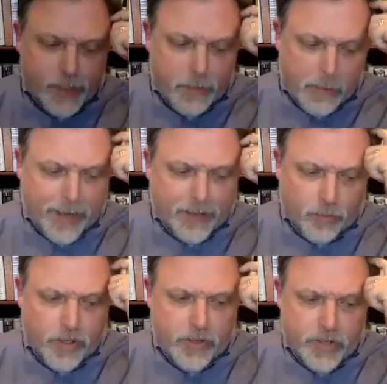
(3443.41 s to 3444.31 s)
me back to
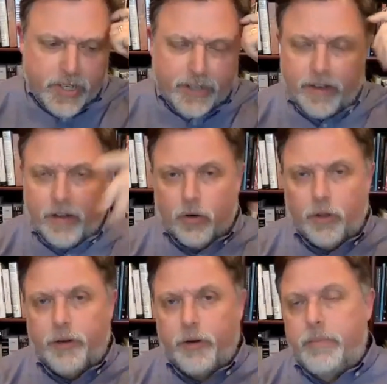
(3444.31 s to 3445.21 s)
what you said
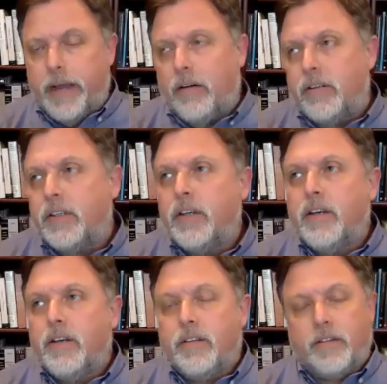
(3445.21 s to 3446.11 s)
earlier about
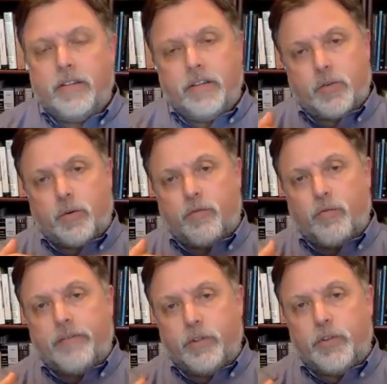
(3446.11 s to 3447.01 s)
the sort of
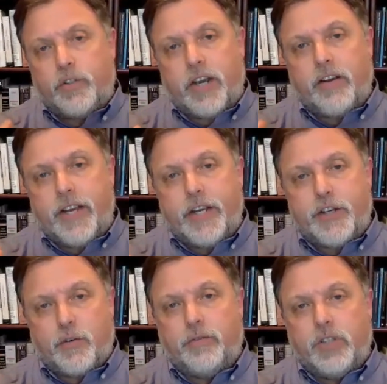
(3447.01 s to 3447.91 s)
revolutionary
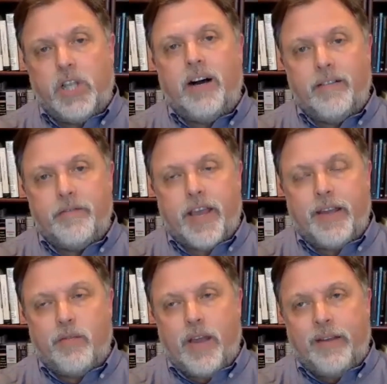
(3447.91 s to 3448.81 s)
nature of love.
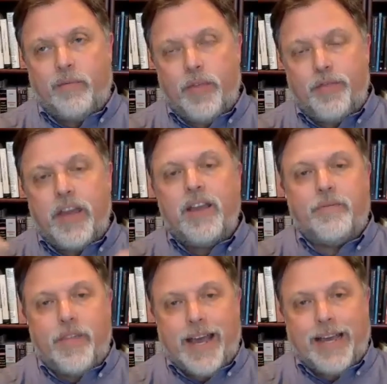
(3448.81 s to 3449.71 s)
And we think
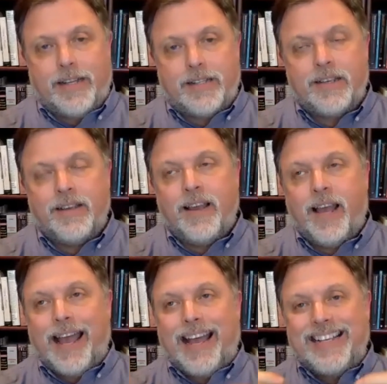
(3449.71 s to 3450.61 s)
of that
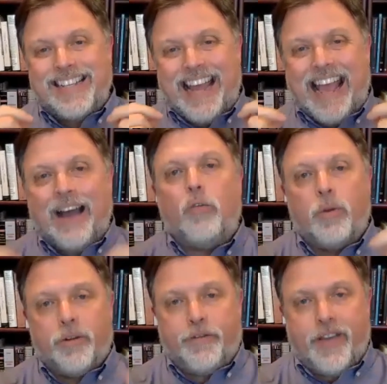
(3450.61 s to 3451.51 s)
as an
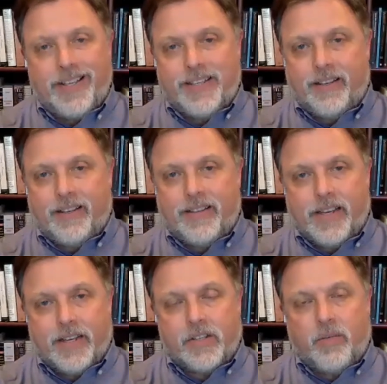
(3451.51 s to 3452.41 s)
outward facing
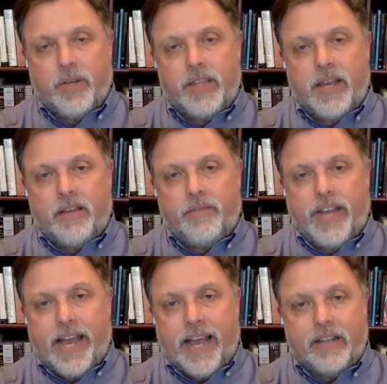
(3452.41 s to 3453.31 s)
thing. So we think of
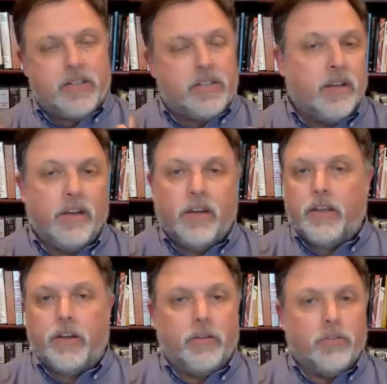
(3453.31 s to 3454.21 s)
it as,
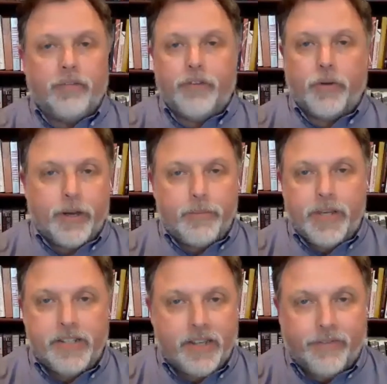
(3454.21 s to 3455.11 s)
you know, love your
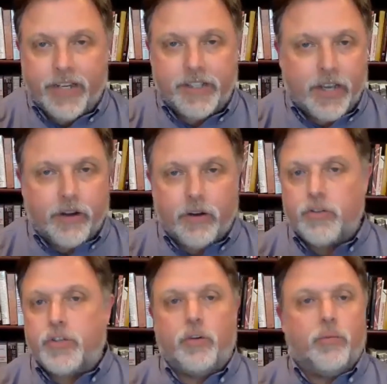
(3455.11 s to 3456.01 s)
enemies, even as they
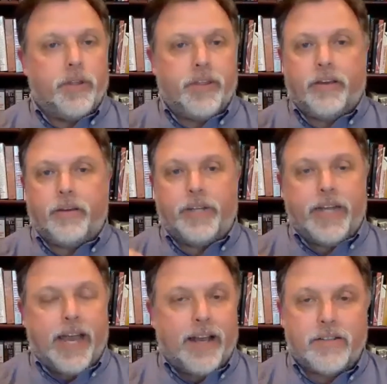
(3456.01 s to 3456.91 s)
curse you. We think of it
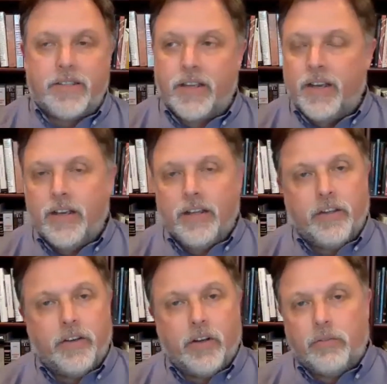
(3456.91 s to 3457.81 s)
as,
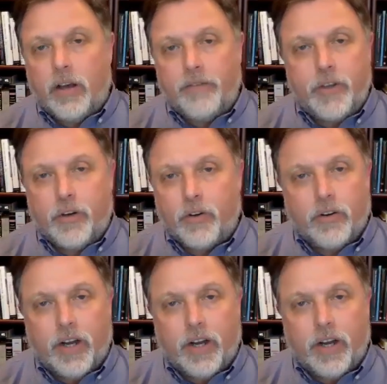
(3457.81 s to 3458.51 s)
you know, love your,